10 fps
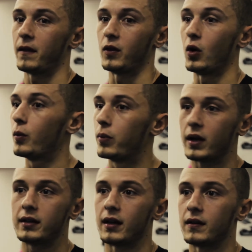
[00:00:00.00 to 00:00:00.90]
the whole
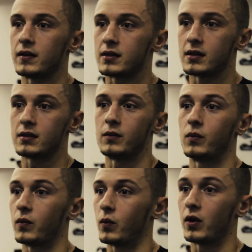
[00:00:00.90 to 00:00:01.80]
breakdown of the system,
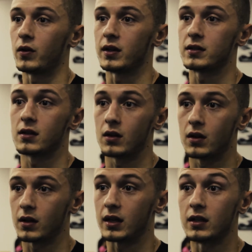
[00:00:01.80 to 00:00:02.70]
whether it's
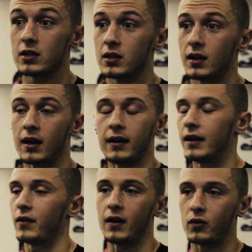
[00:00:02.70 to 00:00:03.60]
conditioning, I
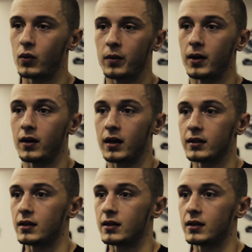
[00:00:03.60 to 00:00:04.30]
never have to worry about getting